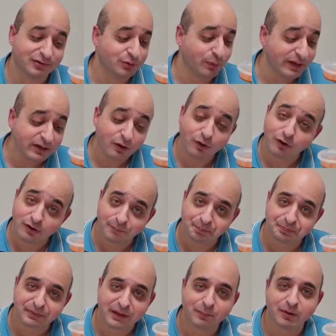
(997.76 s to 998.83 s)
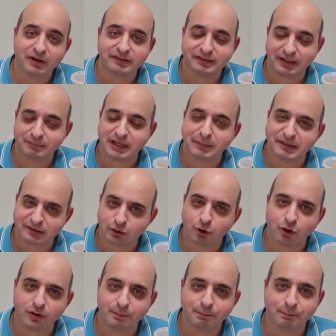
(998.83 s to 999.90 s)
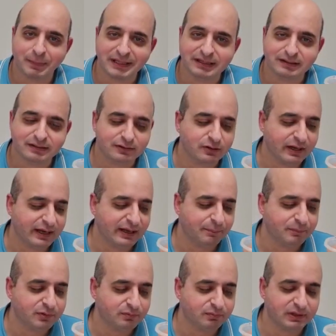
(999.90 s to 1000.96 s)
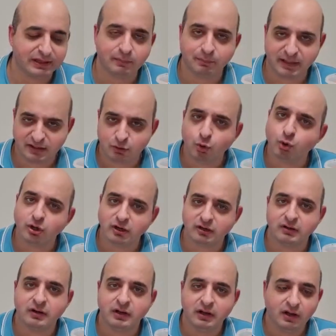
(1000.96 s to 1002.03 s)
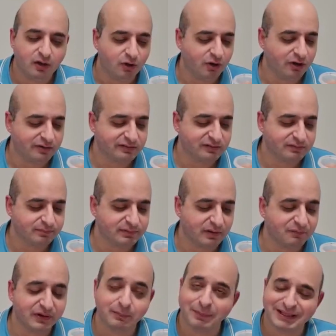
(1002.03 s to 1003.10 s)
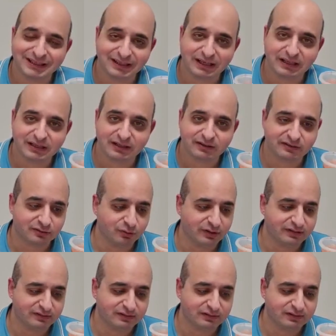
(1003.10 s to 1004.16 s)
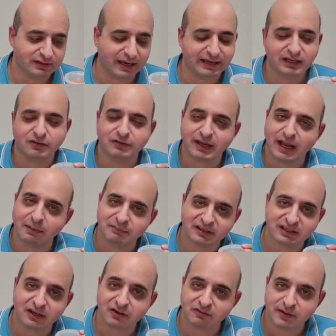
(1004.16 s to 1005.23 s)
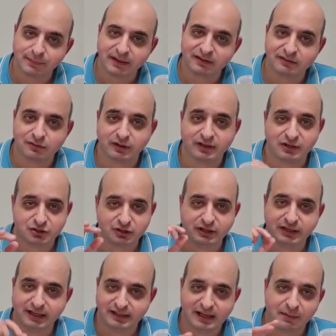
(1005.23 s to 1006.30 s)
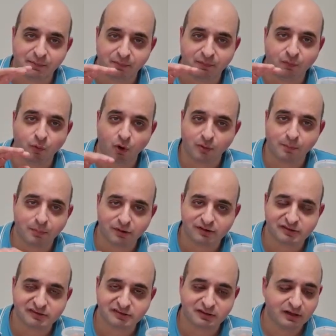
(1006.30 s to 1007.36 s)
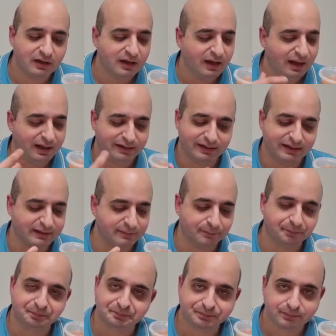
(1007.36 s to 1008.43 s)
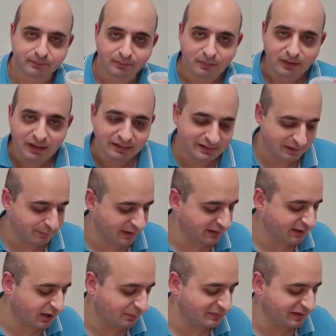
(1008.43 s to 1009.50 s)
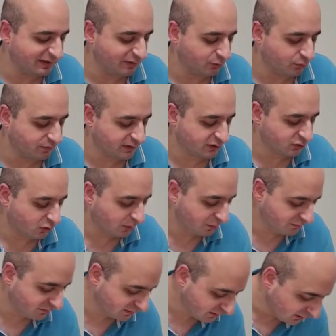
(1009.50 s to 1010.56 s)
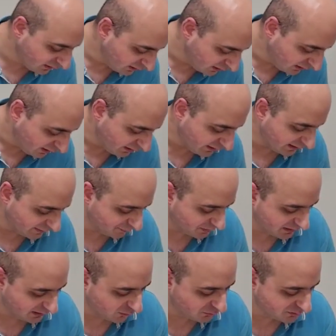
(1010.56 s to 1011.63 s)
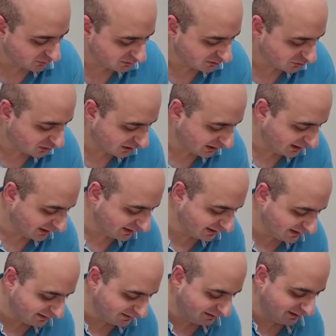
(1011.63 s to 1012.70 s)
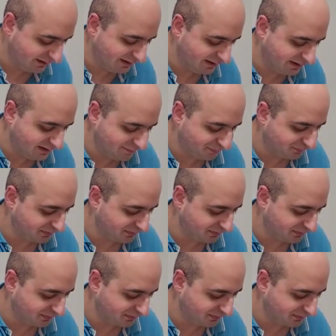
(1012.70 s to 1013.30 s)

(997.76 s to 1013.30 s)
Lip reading: quite hot, but at the same time it's got mint, like mint yogurt or something minty in there, so it's kind of calms it down a wee bit. So initially you get that warm burst and then the mint comes in over the top of it. I also want to try the